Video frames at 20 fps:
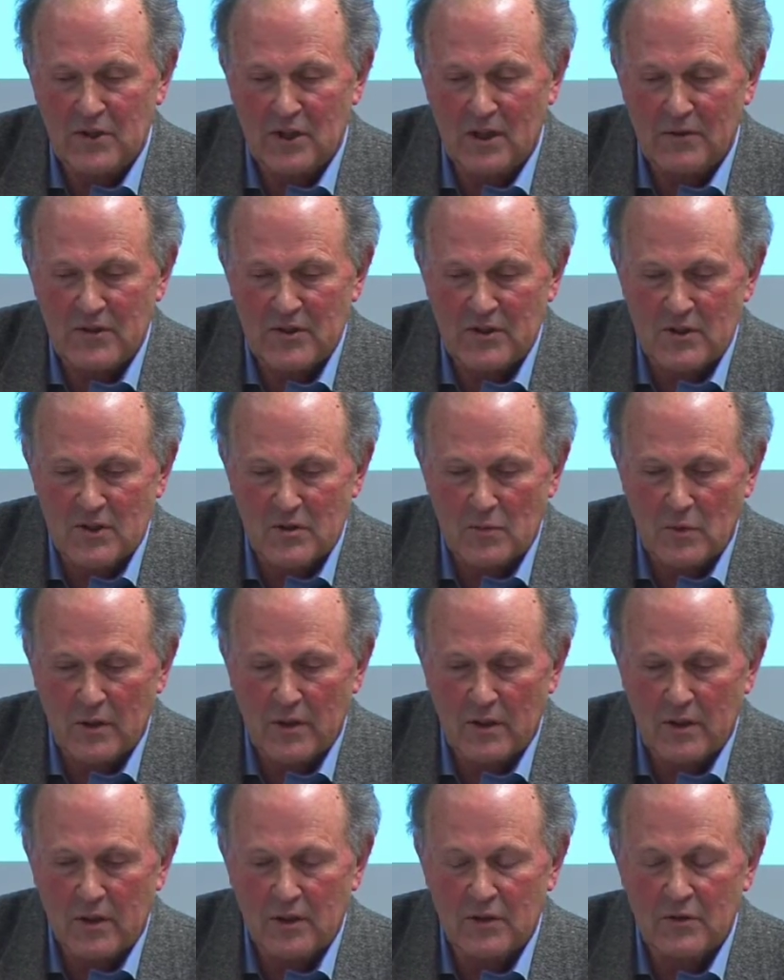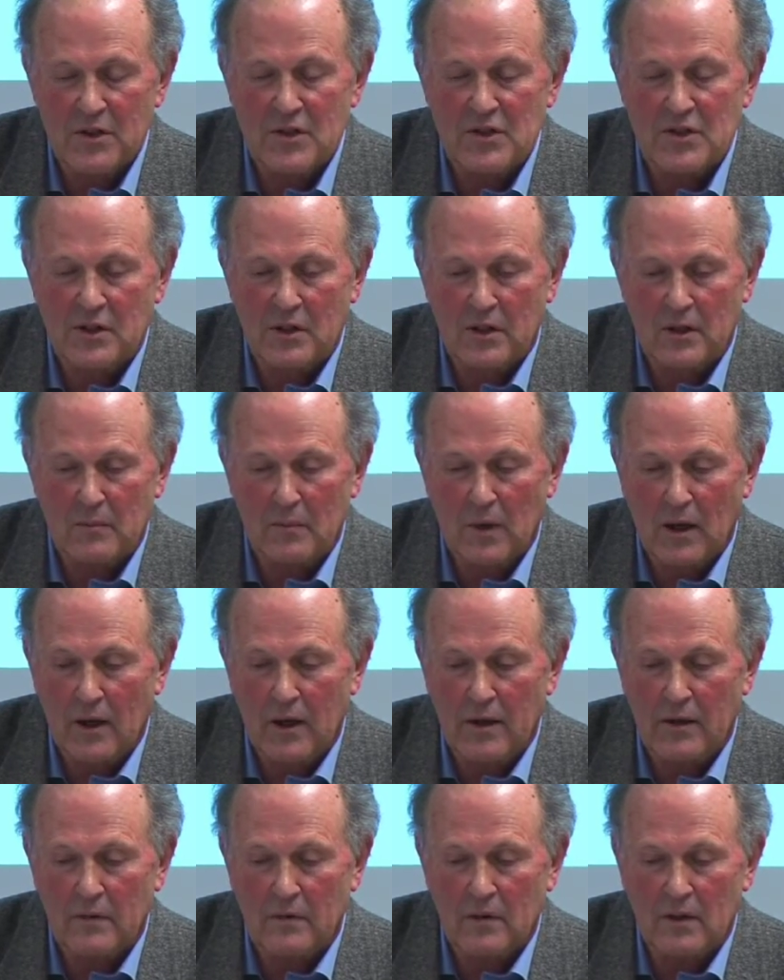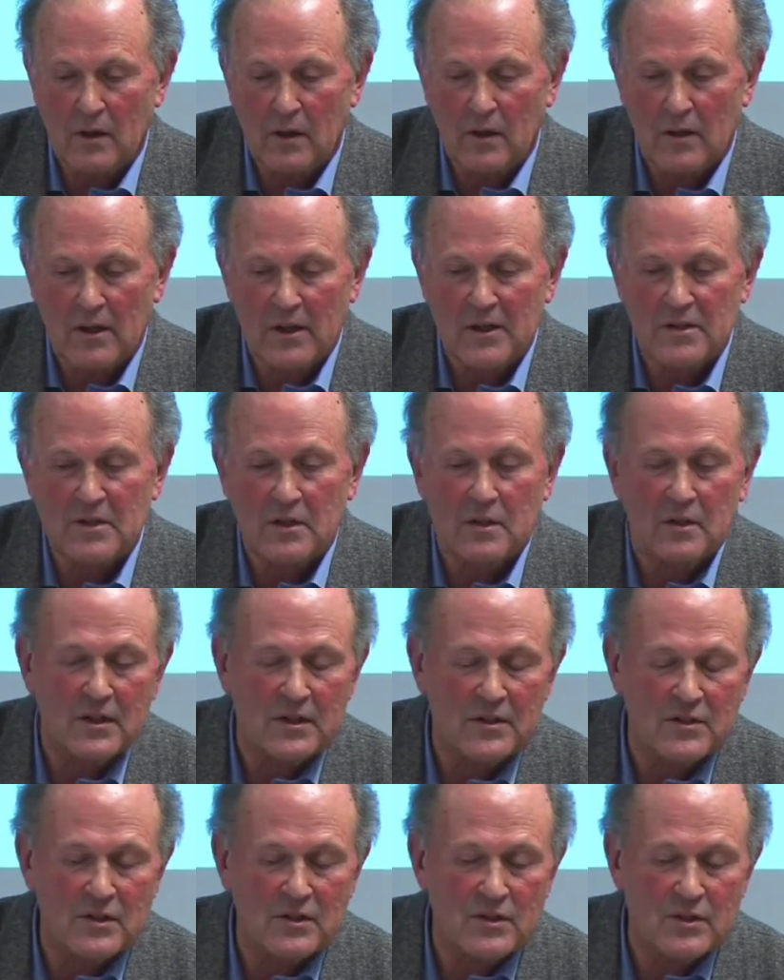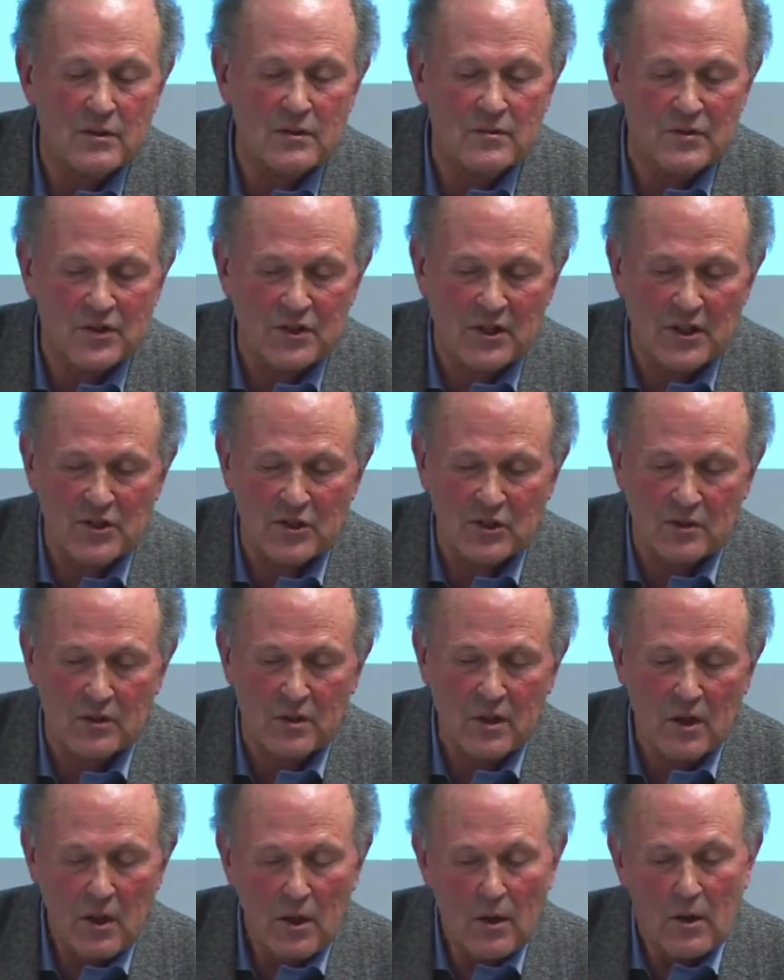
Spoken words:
services were increasing in the 1992 recession,